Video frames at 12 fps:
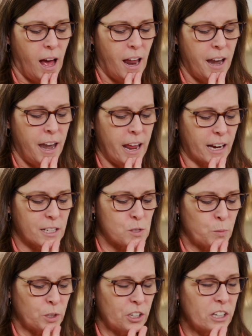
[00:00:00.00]

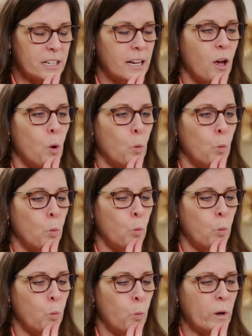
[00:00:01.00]
Next word.
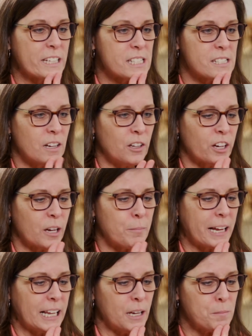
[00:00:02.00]
Look at
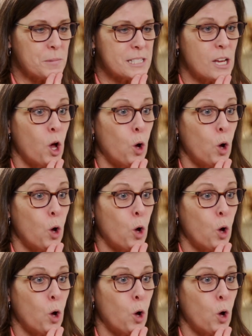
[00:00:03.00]
my lips.